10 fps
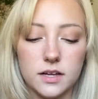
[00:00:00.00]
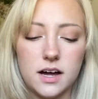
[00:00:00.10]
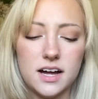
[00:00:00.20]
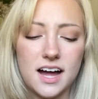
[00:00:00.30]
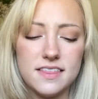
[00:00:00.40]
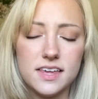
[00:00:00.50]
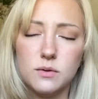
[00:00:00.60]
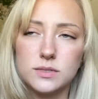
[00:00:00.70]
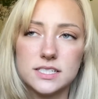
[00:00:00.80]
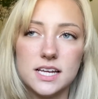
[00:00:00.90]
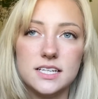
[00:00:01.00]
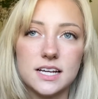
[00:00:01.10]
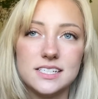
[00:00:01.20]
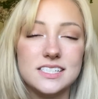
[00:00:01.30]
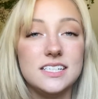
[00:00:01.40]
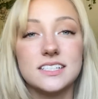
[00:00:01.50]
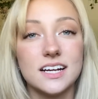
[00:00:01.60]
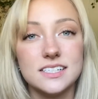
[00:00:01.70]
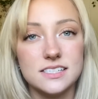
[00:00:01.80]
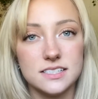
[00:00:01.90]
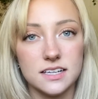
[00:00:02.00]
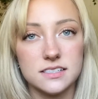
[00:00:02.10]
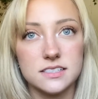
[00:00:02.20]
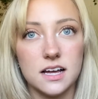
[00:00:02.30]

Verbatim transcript: uh, I think it was in 1996.